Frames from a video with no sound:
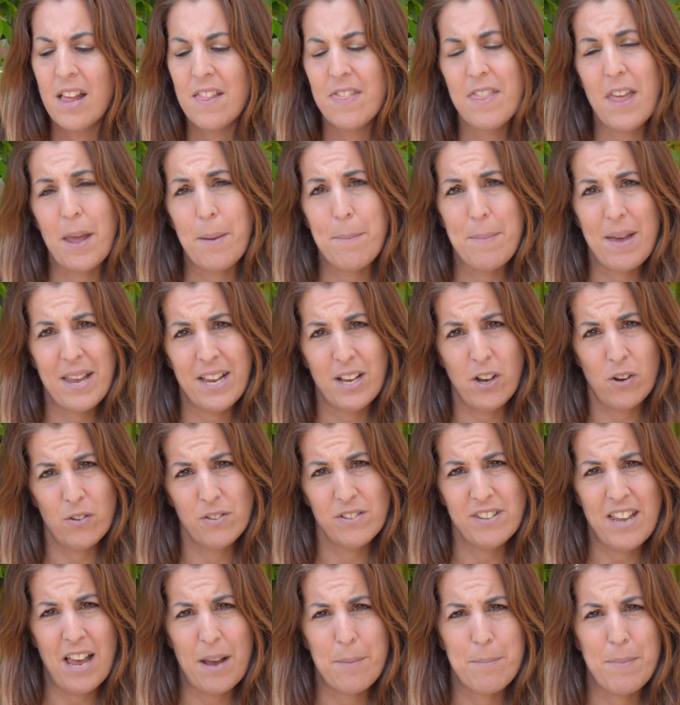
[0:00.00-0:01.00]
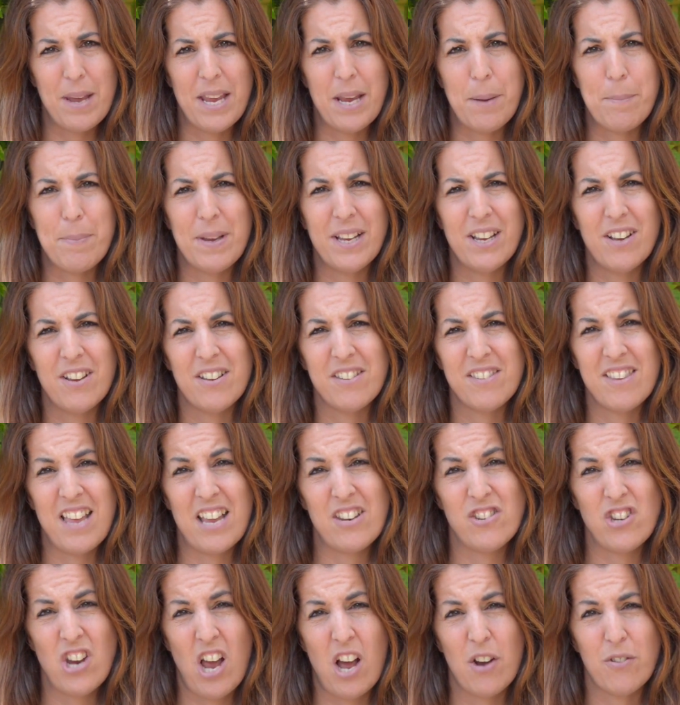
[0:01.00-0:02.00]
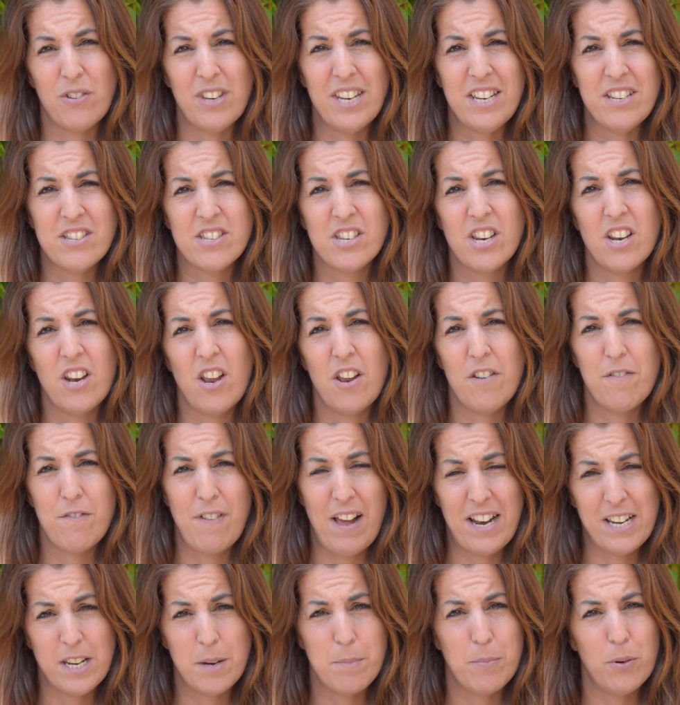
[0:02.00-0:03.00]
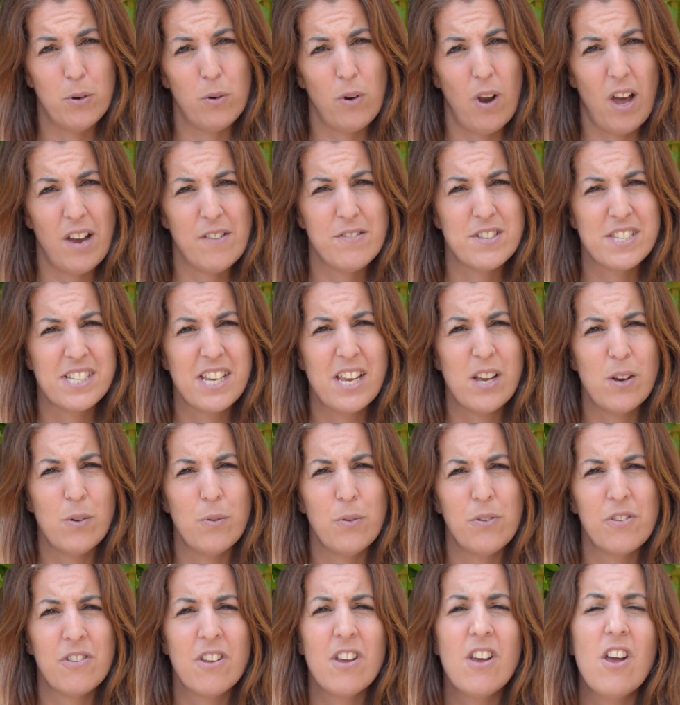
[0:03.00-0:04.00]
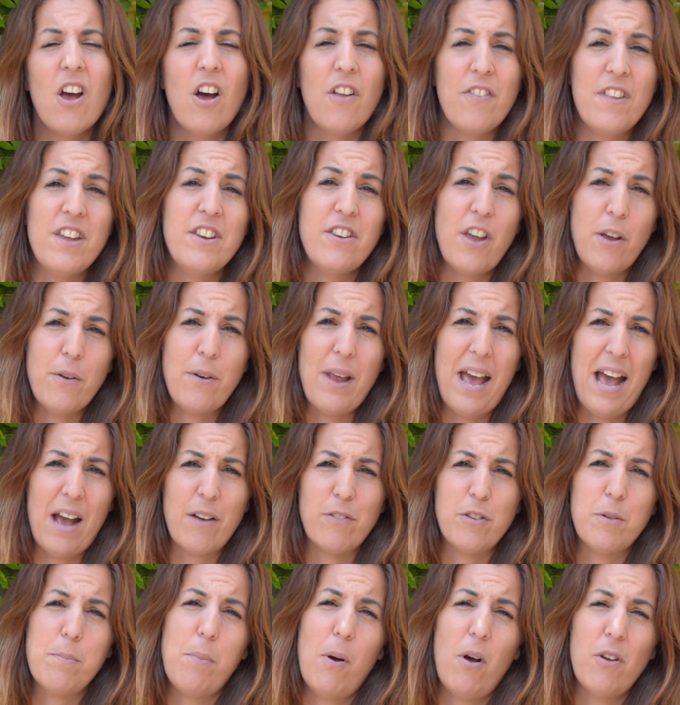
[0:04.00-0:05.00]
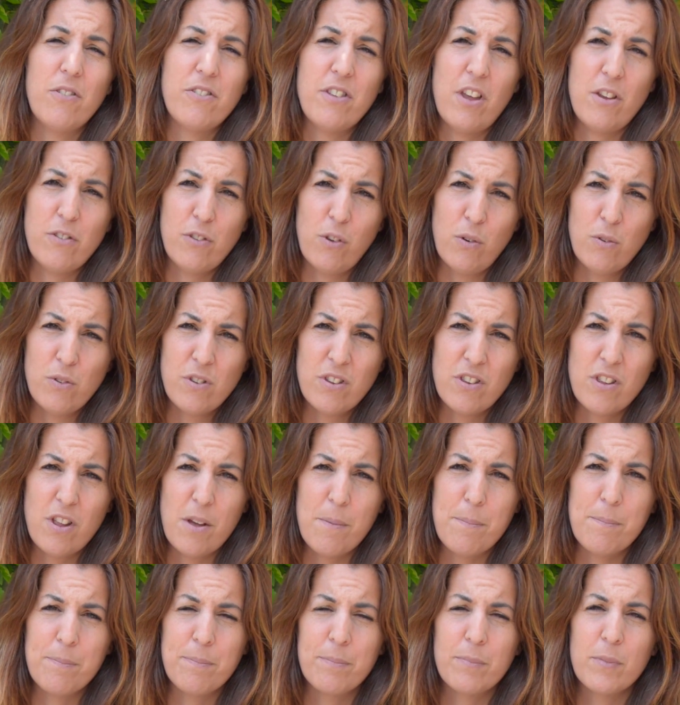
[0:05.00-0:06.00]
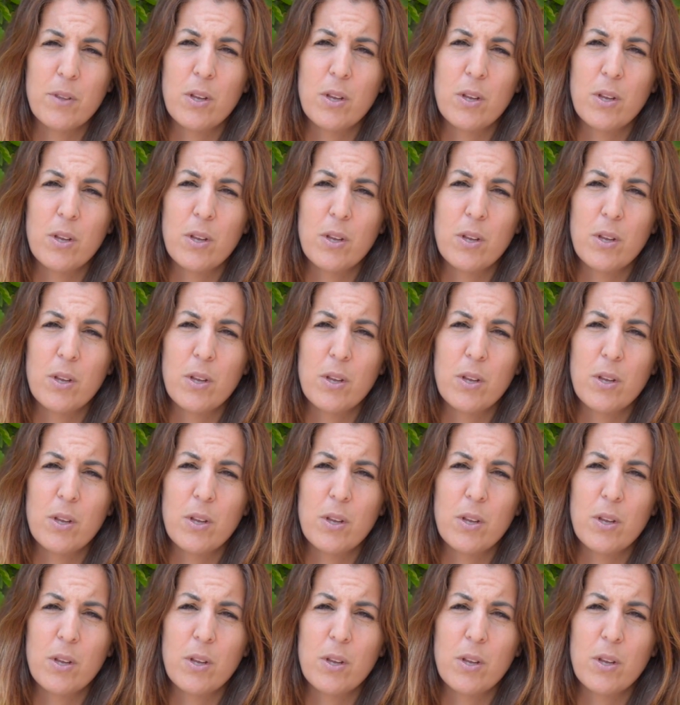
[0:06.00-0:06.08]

They may contact me because their child needs to learn valuable life skills and they don't know how to pass those on to them.